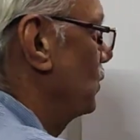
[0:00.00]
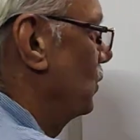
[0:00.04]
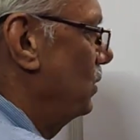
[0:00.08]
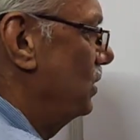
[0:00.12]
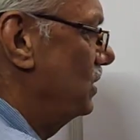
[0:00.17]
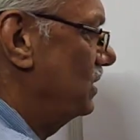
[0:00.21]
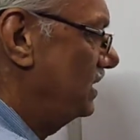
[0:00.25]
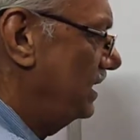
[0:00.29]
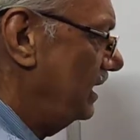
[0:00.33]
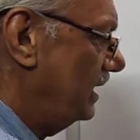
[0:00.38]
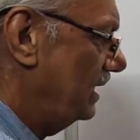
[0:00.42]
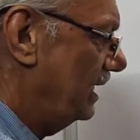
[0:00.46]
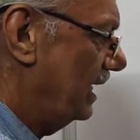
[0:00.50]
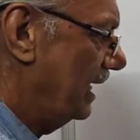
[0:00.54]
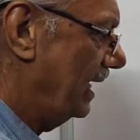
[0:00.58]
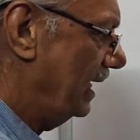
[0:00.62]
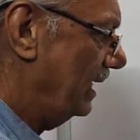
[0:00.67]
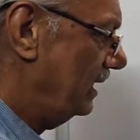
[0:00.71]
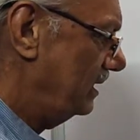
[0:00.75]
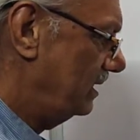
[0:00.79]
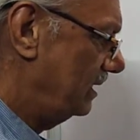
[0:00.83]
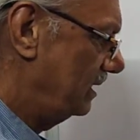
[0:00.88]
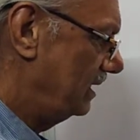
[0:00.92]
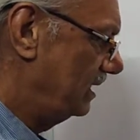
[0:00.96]
So you see
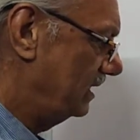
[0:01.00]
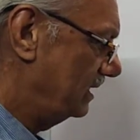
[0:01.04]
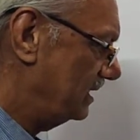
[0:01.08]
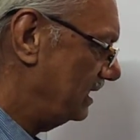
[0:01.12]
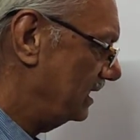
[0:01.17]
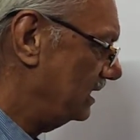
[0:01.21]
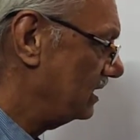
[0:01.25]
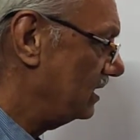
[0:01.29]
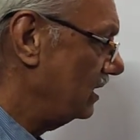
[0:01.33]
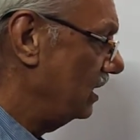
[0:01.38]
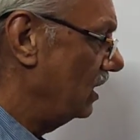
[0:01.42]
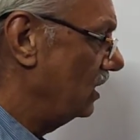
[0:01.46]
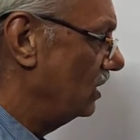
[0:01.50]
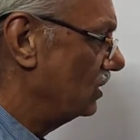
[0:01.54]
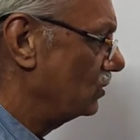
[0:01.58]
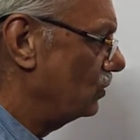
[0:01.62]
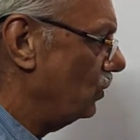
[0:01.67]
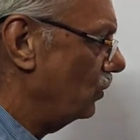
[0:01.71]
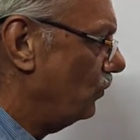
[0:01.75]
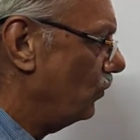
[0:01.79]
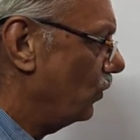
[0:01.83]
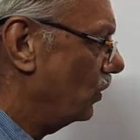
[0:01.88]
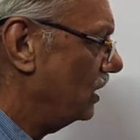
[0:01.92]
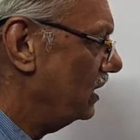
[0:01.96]
that this is,
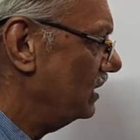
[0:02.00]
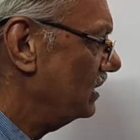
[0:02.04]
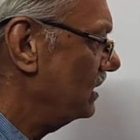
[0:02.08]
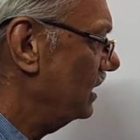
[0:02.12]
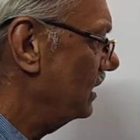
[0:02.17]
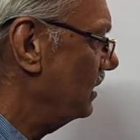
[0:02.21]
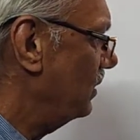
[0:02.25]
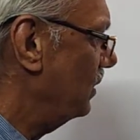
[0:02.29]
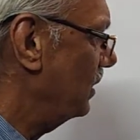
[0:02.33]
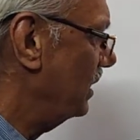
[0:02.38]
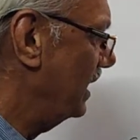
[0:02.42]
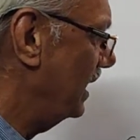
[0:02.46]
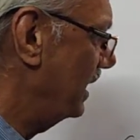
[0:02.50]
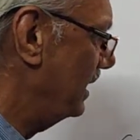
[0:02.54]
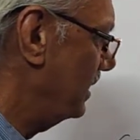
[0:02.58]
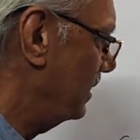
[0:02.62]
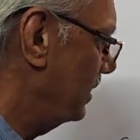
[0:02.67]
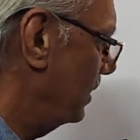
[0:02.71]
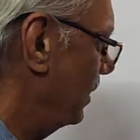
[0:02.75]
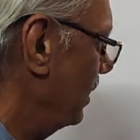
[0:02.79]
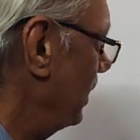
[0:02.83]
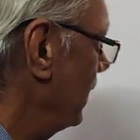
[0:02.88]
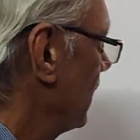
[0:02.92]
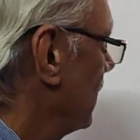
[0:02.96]
so what is that you get
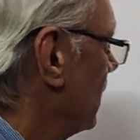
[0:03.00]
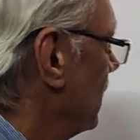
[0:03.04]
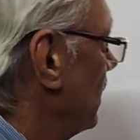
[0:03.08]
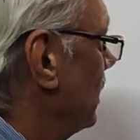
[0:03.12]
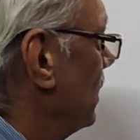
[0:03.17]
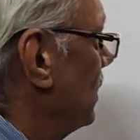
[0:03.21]
here?